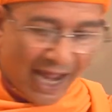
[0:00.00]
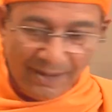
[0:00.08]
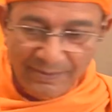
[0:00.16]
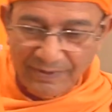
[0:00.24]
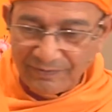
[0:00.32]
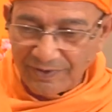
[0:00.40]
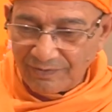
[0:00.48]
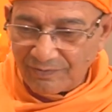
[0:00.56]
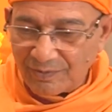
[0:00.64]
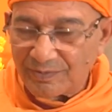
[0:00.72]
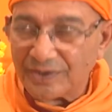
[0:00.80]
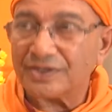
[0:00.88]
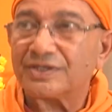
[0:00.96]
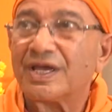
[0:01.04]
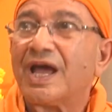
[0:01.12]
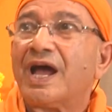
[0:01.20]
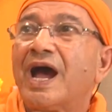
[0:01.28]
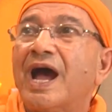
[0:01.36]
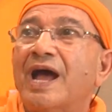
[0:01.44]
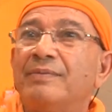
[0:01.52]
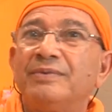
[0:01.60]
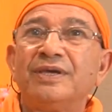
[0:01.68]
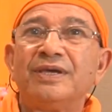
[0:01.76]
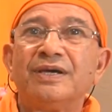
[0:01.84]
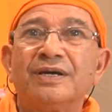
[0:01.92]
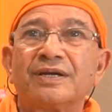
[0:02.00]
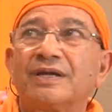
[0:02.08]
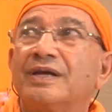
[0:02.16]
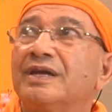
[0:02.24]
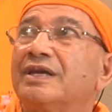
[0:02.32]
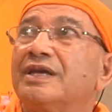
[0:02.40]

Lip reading: I am different from this. I am here.